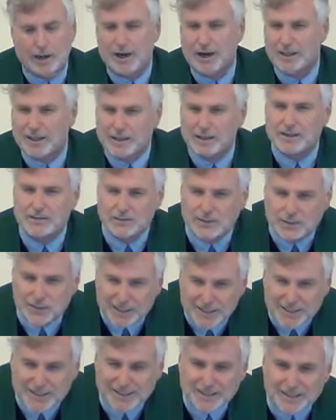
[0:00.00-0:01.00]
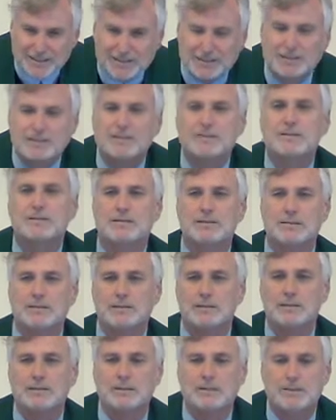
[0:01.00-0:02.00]
I love Jesus.
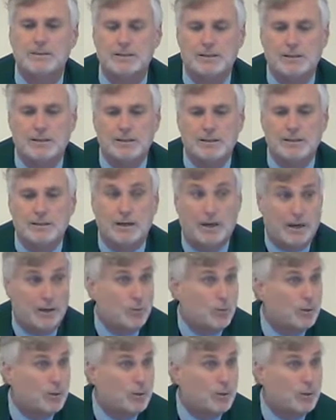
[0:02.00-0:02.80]
I